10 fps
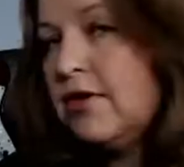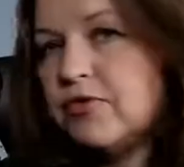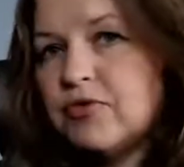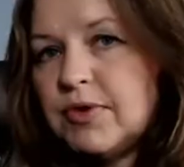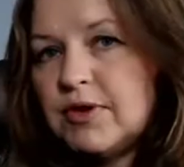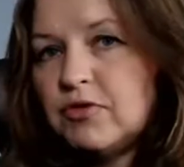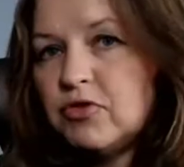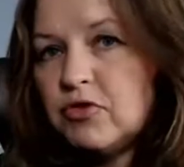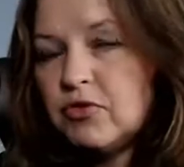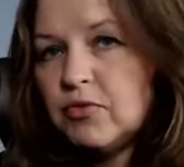on string
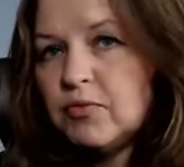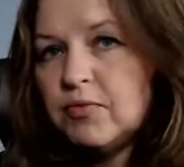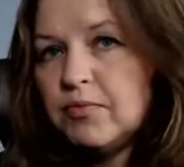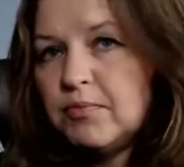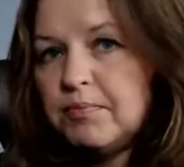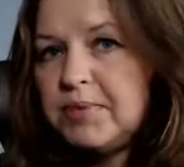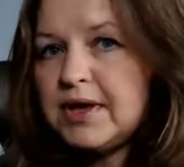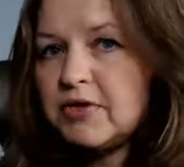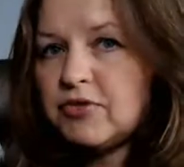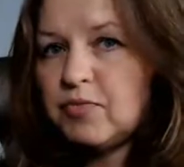2
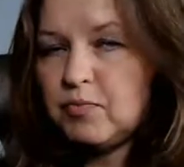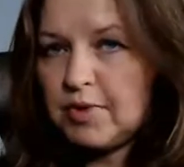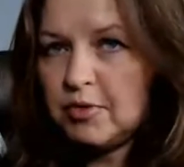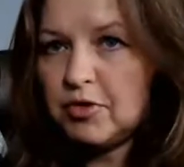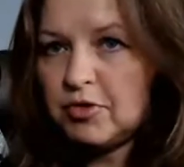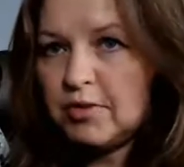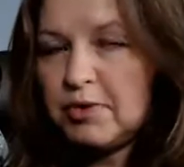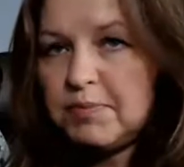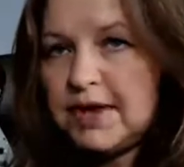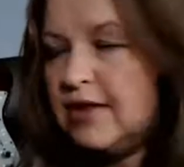because of how we're going to
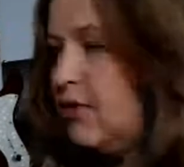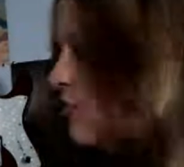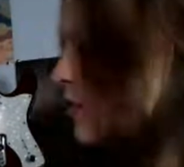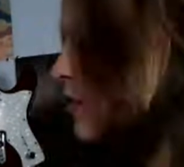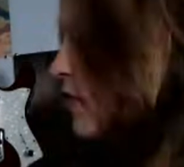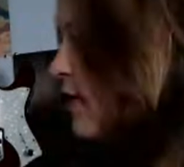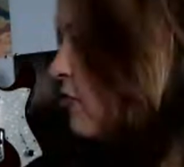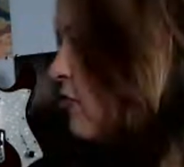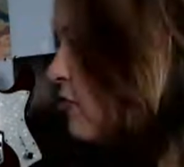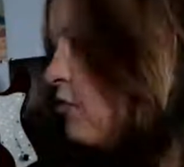be picking the song.
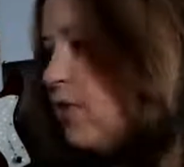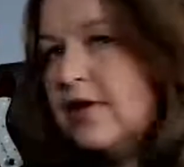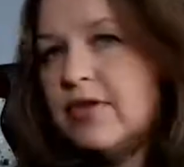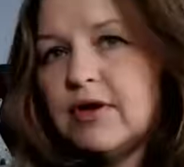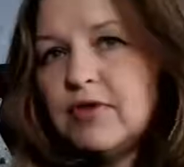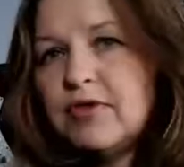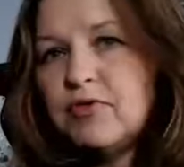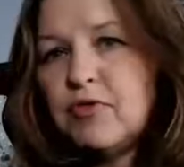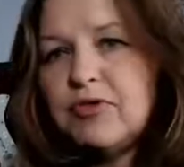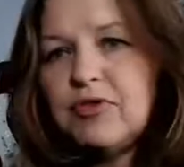That's just one of the
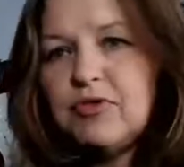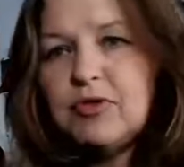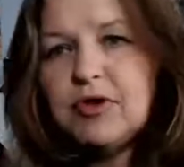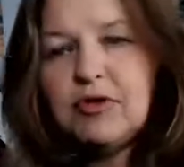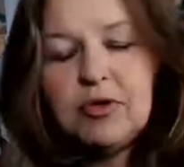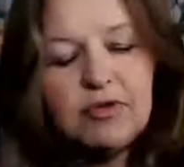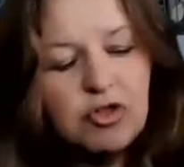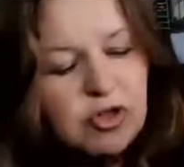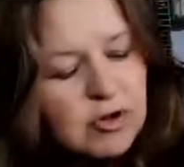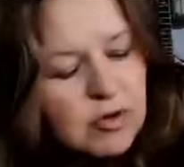voicings you can do of a
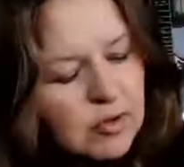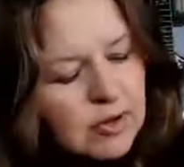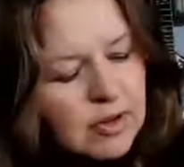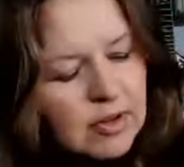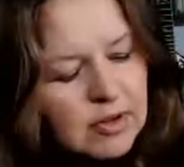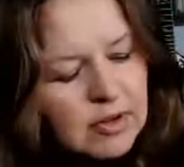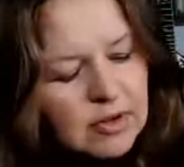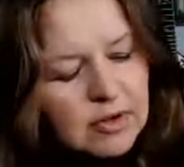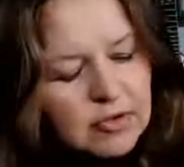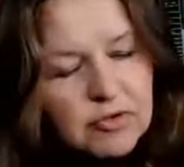G chord.
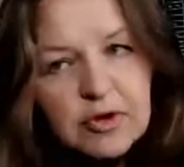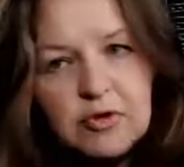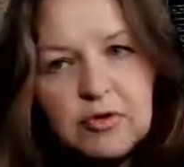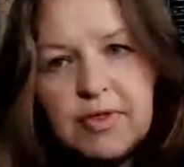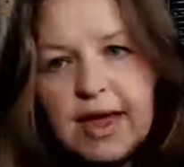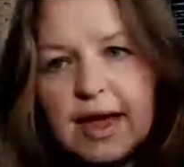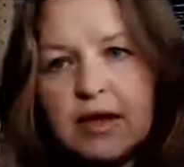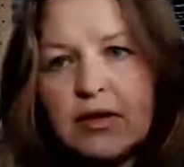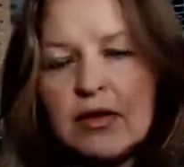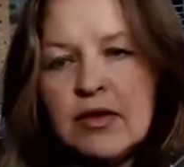So to do
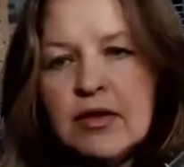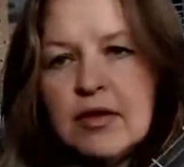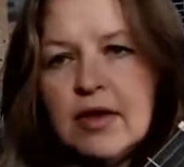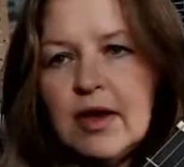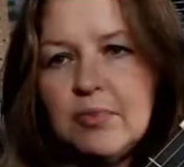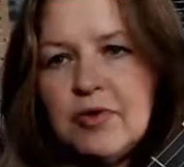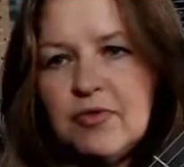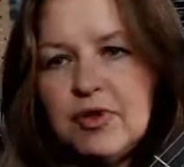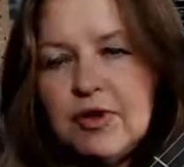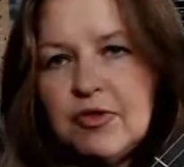that, I put
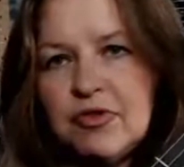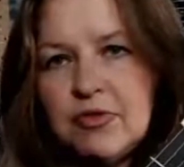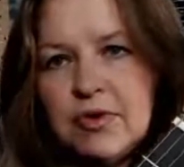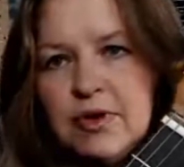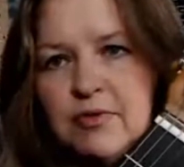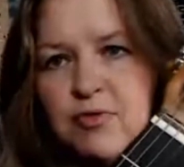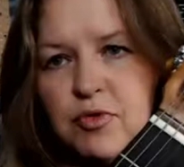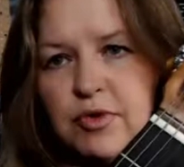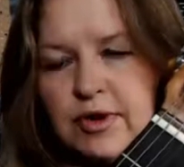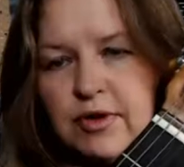fingers 3 and
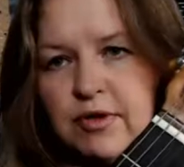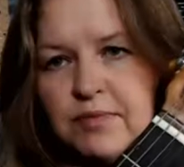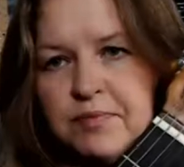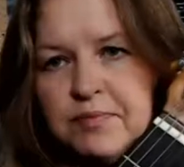4 here.